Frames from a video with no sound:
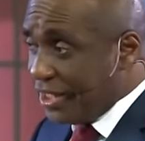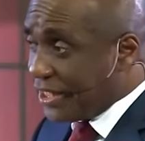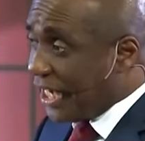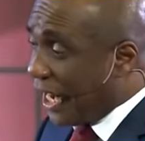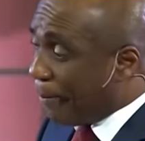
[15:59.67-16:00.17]

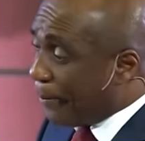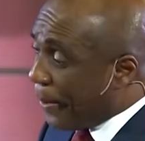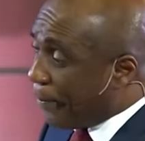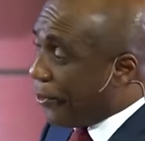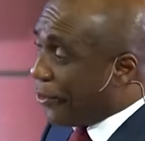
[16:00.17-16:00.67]
There are
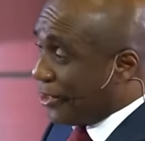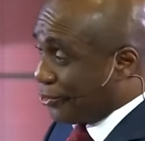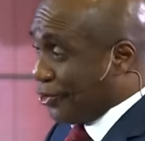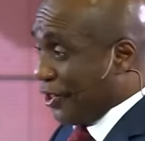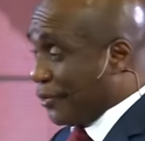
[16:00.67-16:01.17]
people you
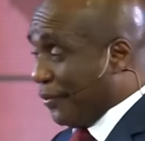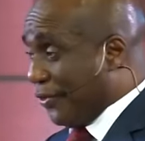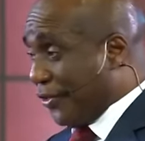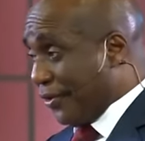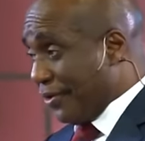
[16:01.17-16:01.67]
associate
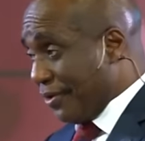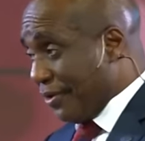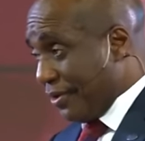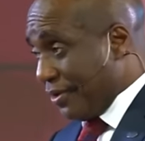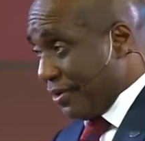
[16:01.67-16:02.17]
with.
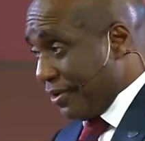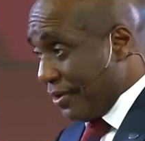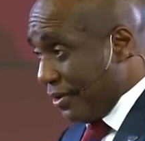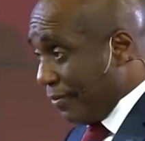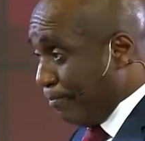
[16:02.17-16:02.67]

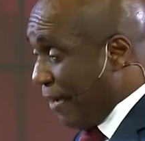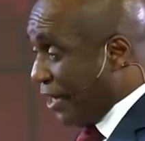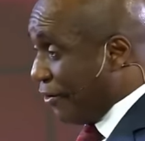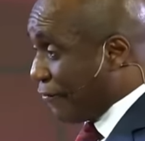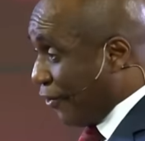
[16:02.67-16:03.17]

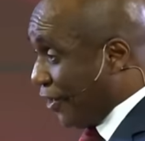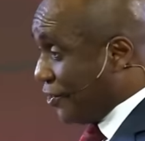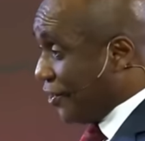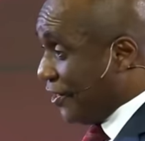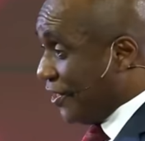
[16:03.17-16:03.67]
Men of courage.